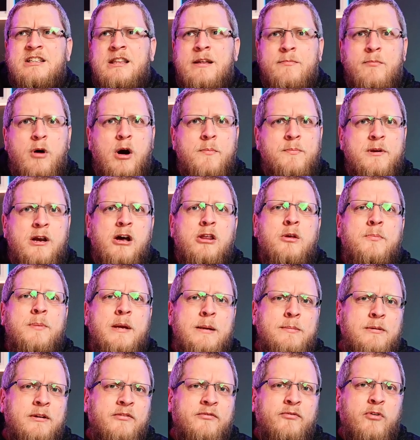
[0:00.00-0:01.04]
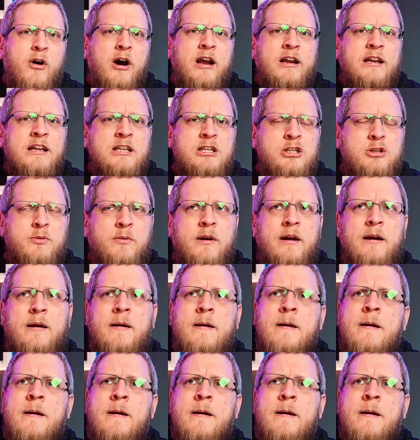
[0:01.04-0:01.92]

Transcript: and there might be other people invited into it.